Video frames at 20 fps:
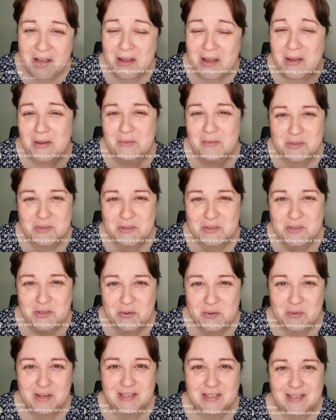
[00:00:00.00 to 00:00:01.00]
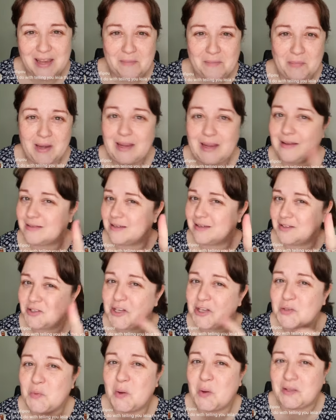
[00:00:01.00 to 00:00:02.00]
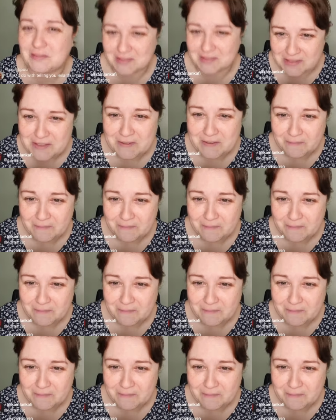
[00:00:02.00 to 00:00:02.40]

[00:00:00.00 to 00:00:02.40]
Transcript: do you want to say please? Just once, yeah?